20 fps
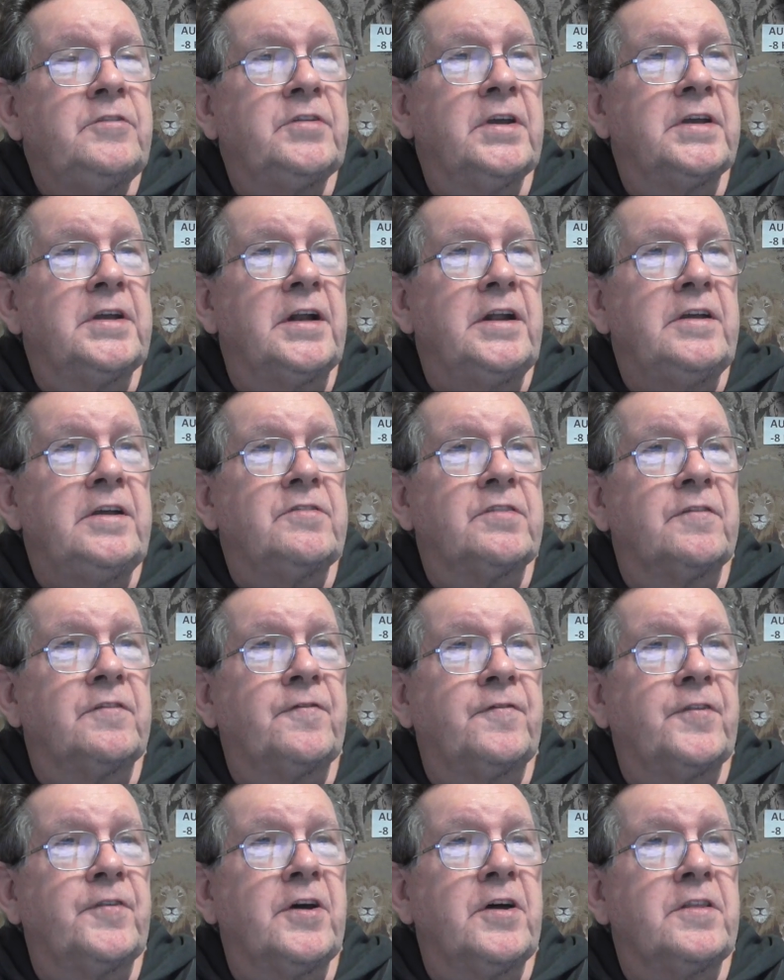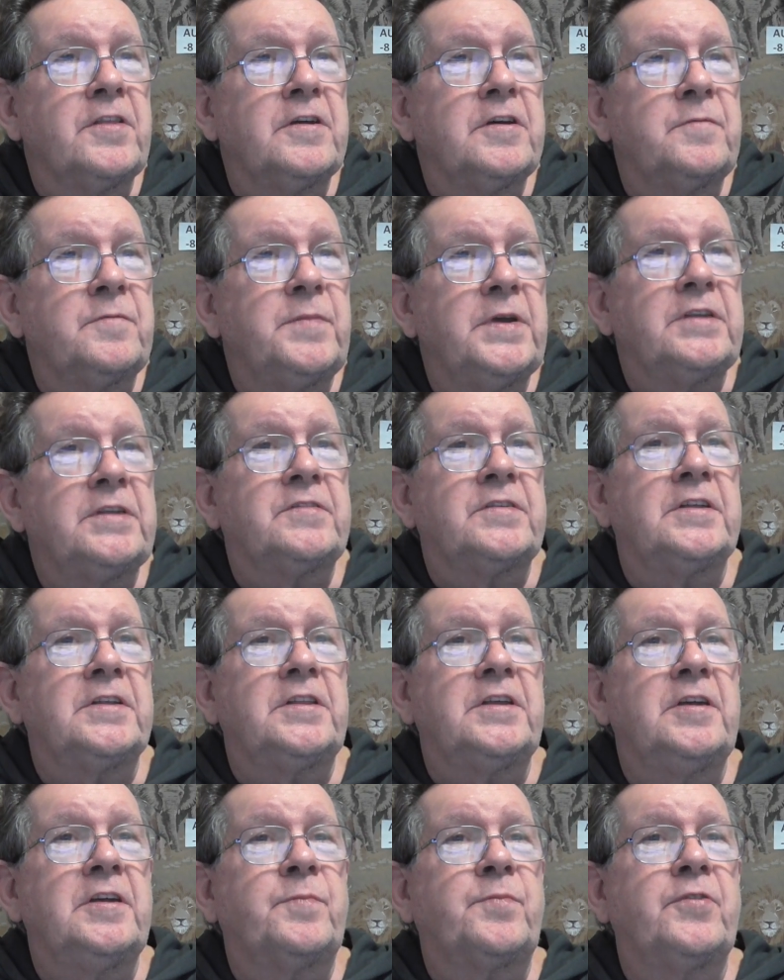Jingalisa further admits that
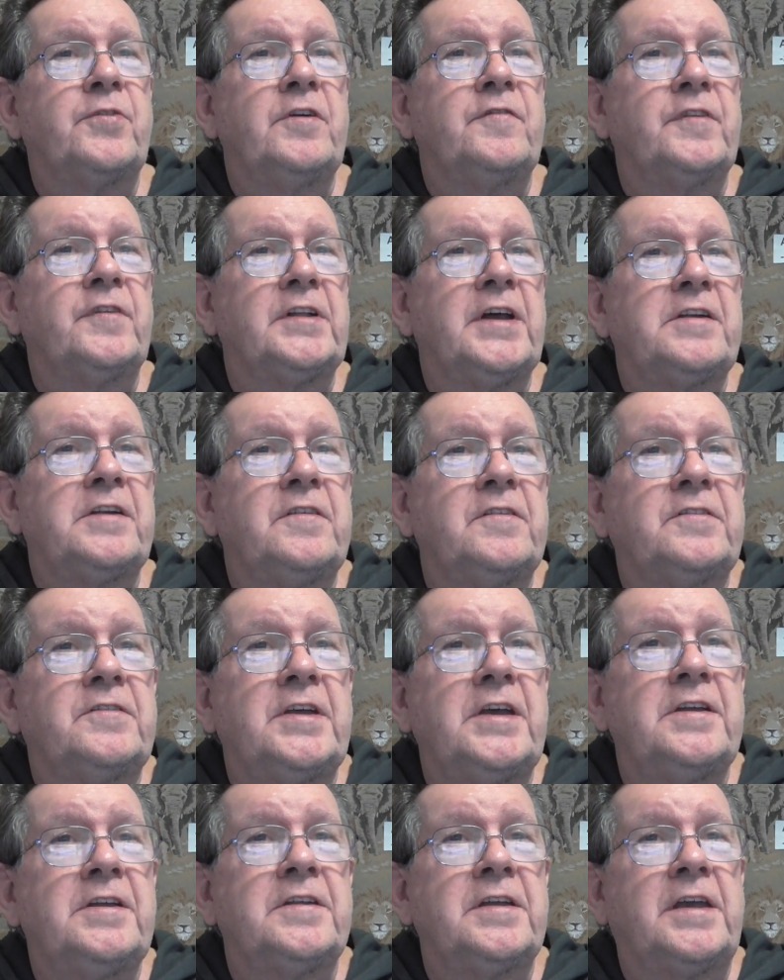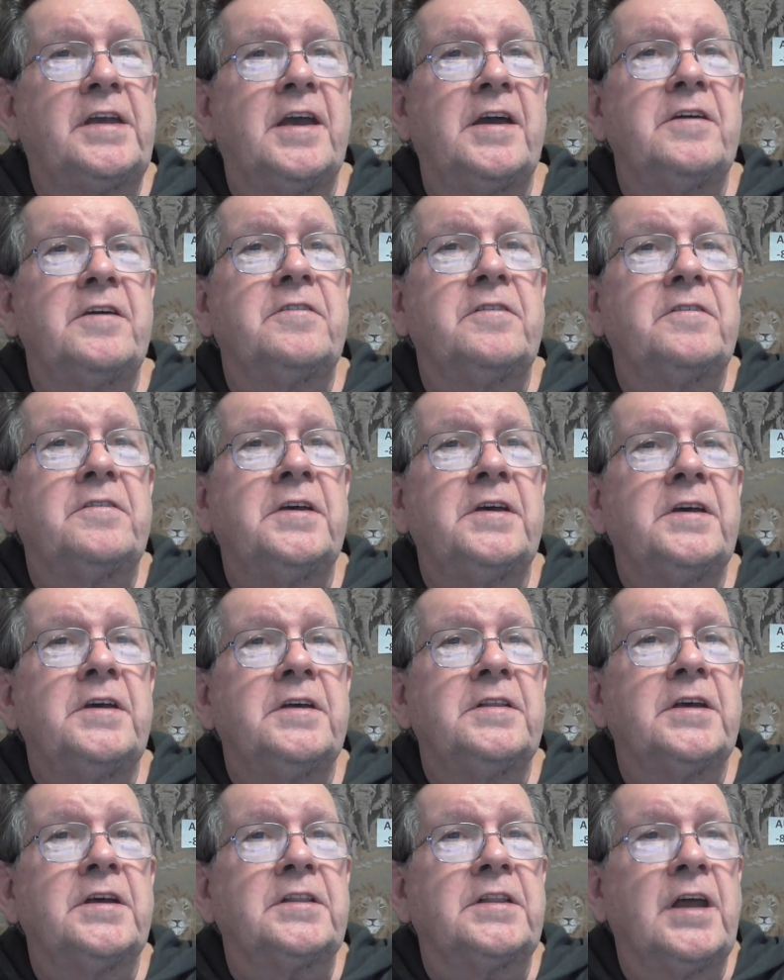the approval letters indicated
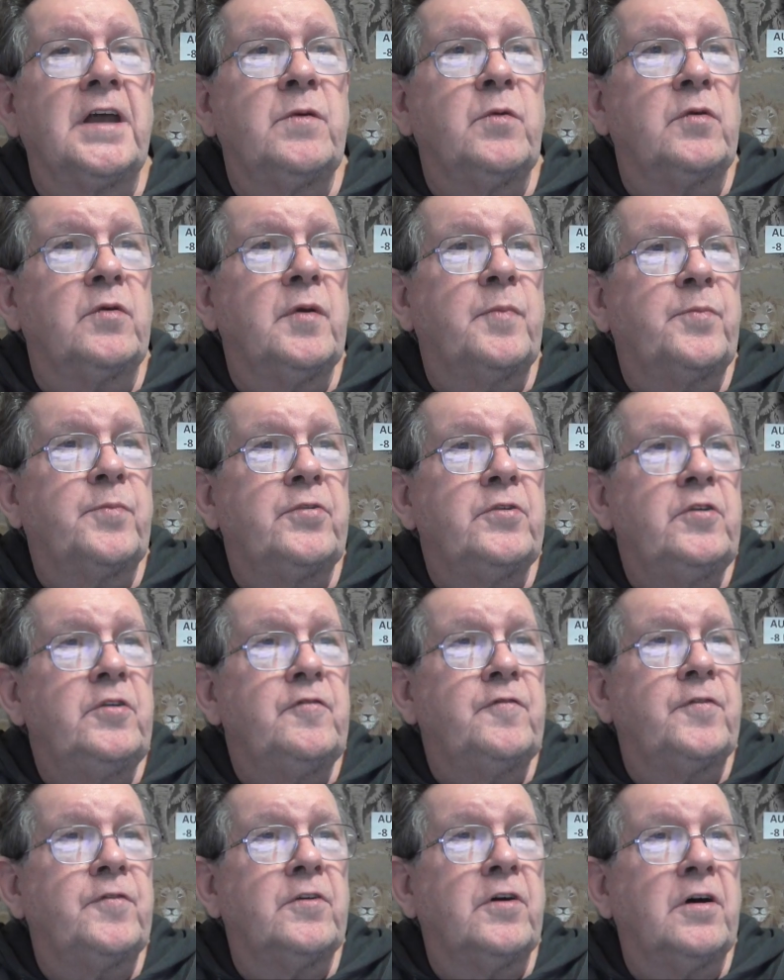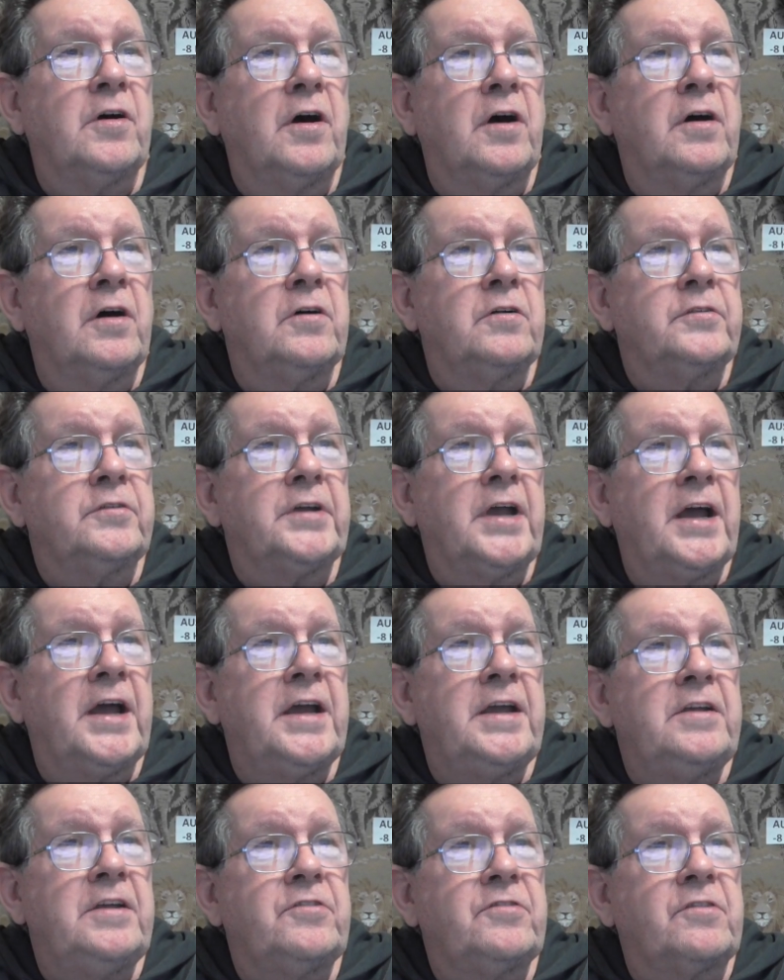that they were approved for old
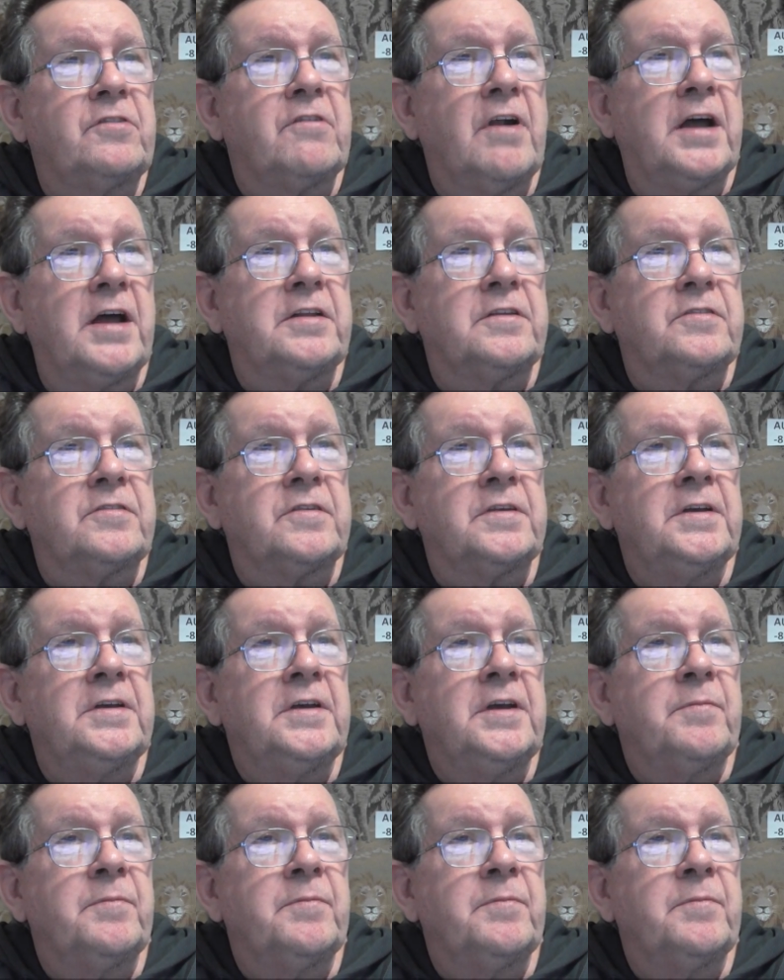age grants,